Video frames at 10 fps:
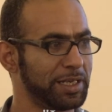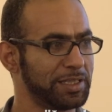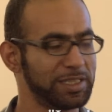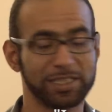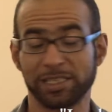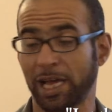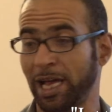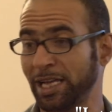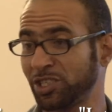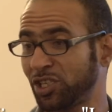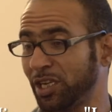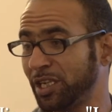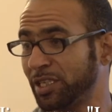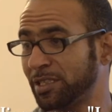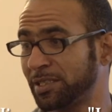This is
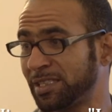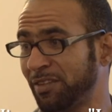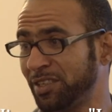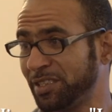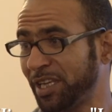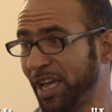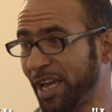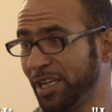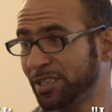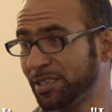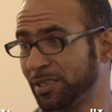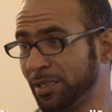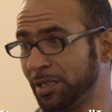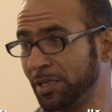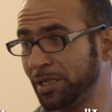actually 78
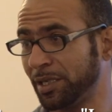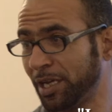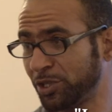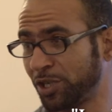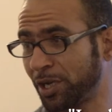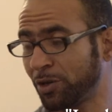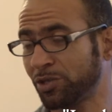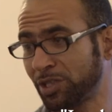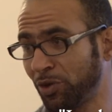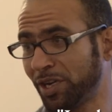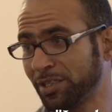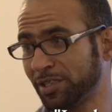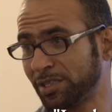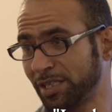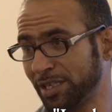uh, lecture across the
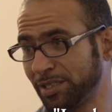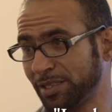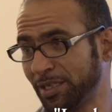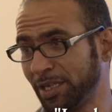United States.